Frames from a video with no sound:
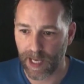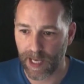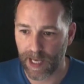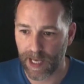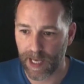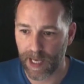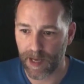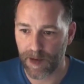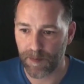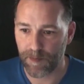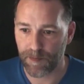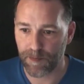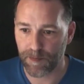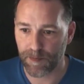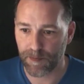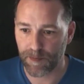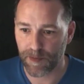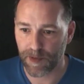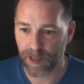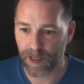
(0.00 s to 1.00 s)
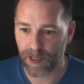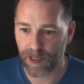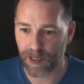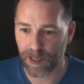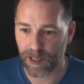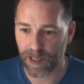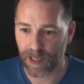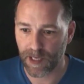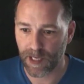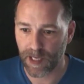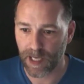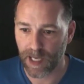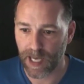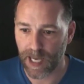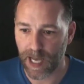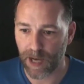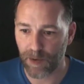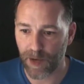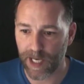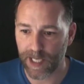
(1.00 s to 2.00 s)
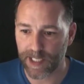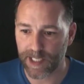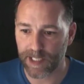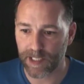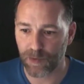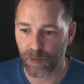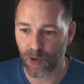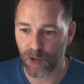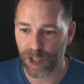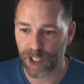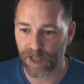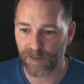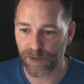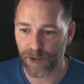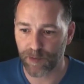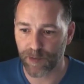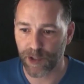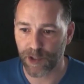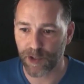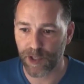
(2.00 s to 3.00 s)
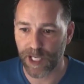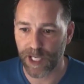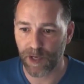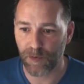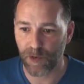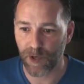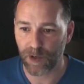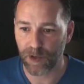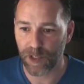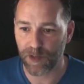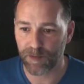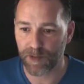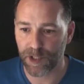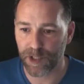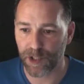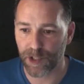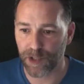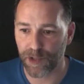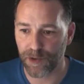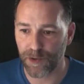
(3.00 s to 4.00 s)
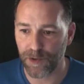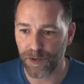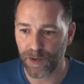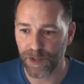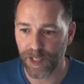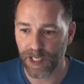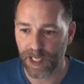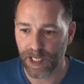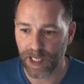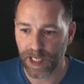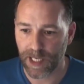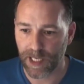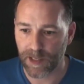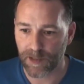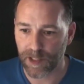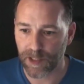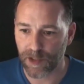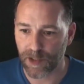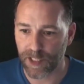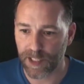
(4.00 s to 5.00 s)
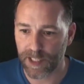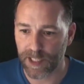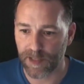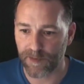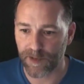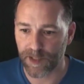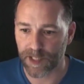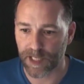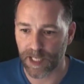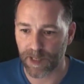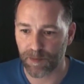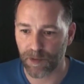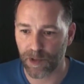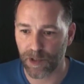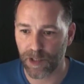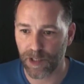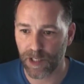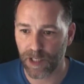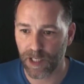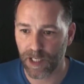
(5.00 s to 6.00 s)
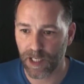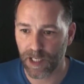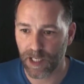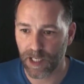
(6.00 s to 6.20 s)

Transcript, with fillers: Um, Awad is watching from the UK. Welcome to you. I'm just going to see if there's any more